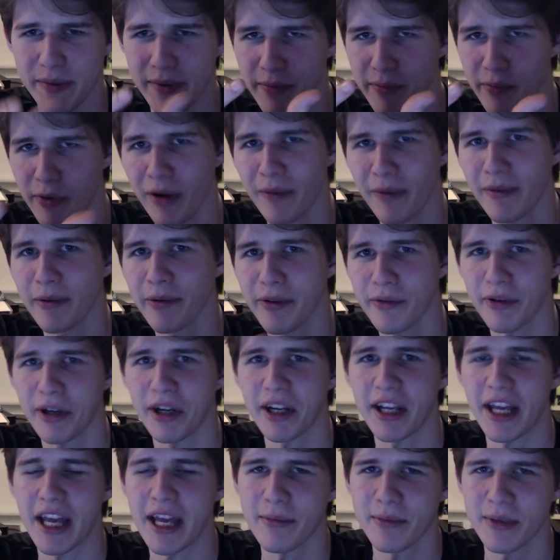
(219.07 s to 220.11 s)
but the problem with
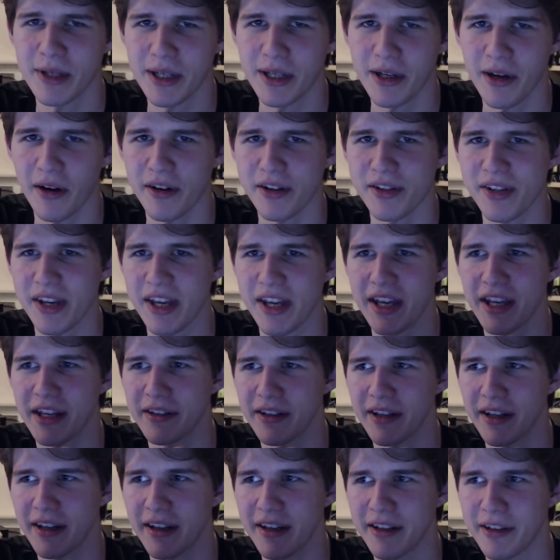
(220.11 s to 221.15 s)
running AMD cards
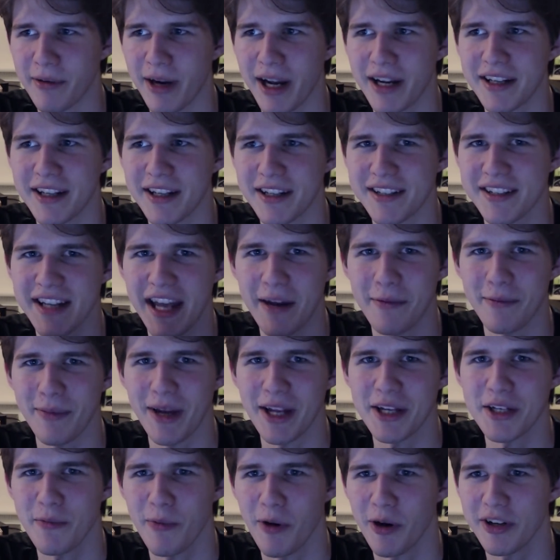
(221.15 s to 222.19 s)
in DirectX 10
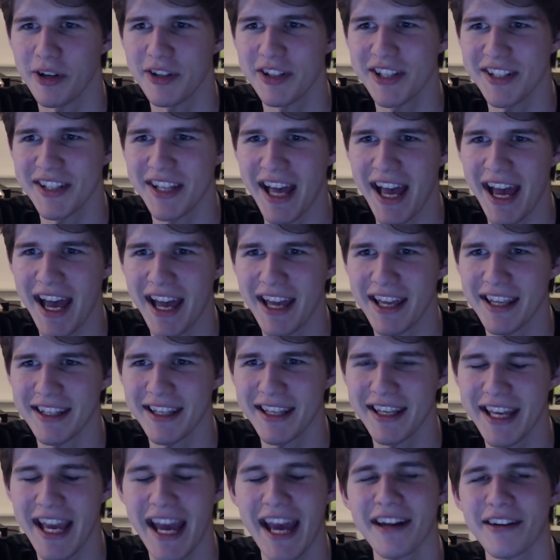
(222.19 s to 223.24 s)
benchmarks is that
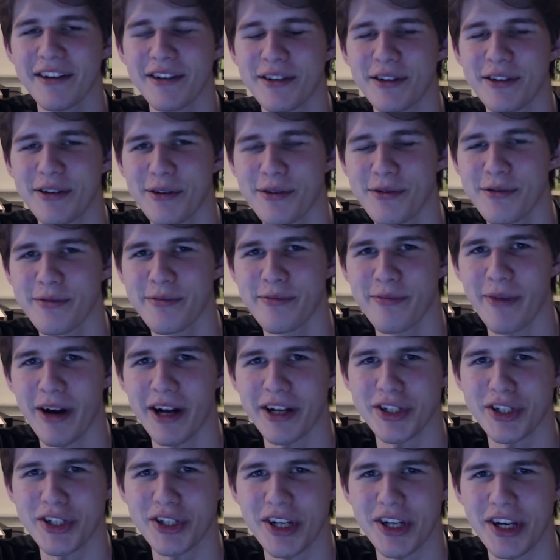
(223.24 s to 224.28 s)
you can't do
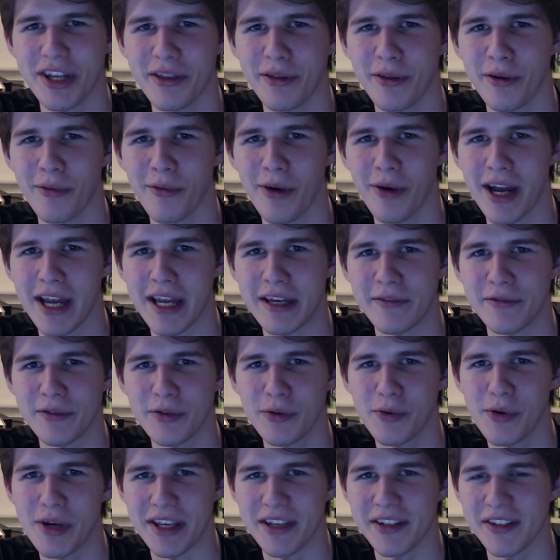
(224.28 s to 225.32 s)
much in the way of
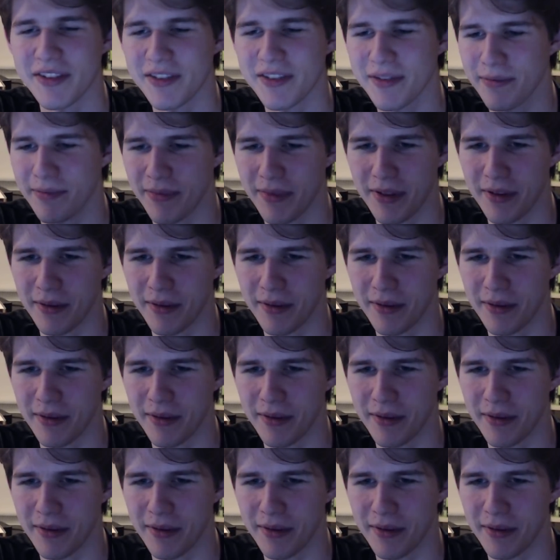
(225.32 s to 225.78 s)
tweaks.